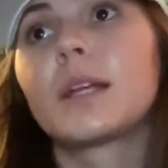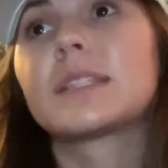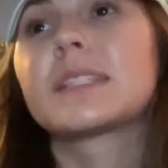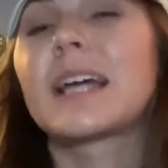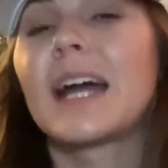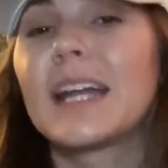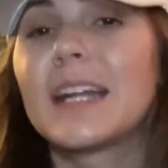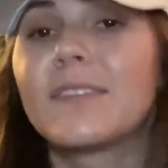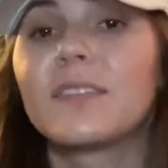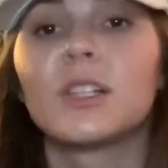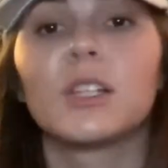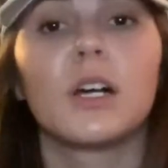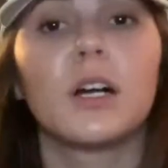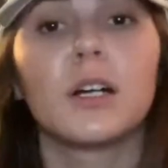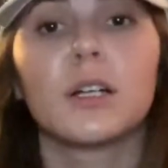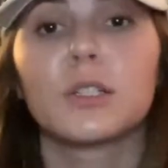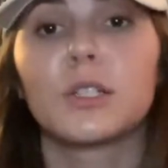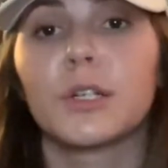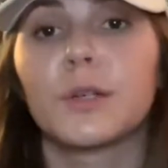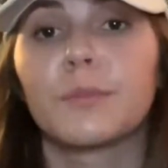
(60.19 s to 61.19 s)
It's kind of a
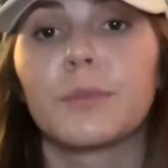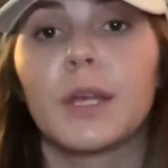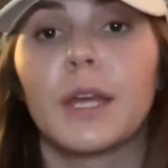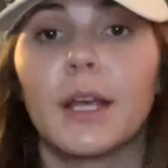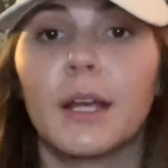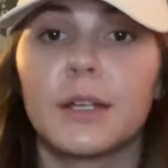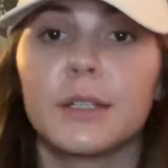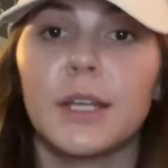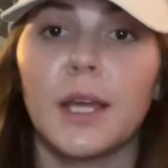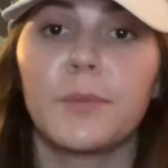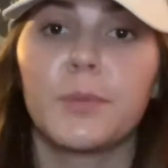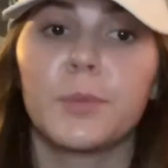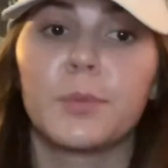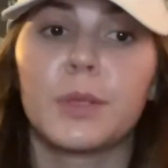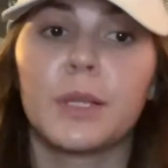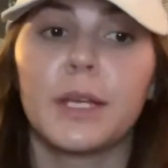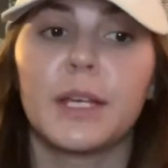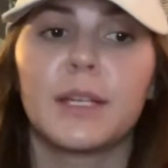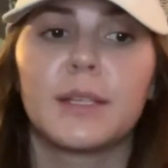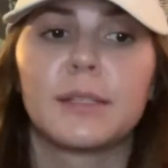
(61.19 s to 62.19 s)
long-term care type of
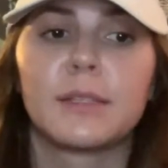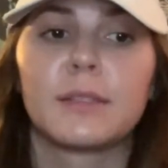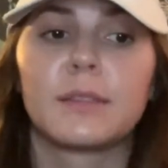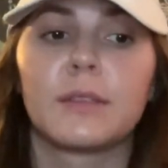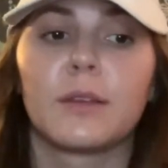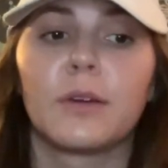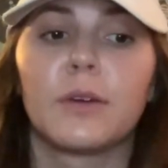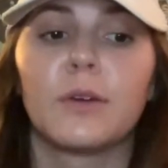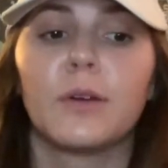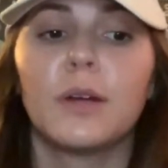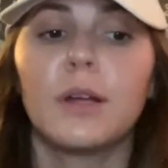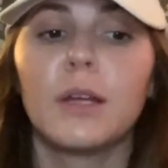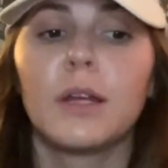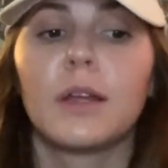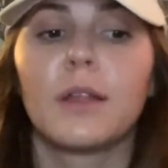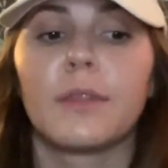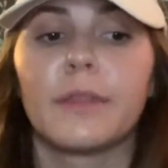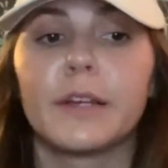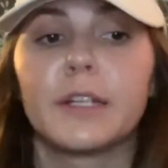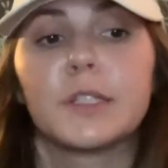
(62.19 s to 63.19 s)
place, so
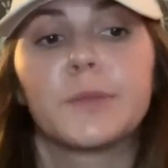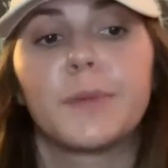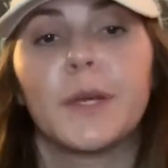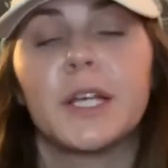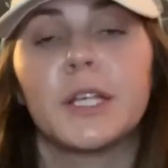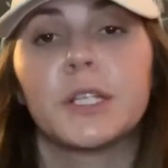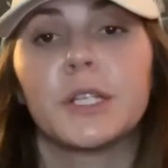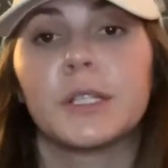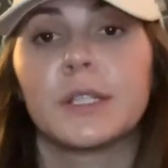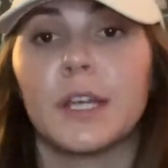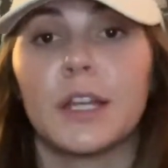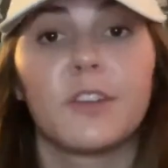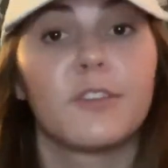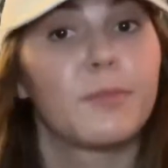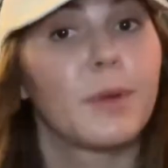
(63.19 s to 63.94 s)
there's patients that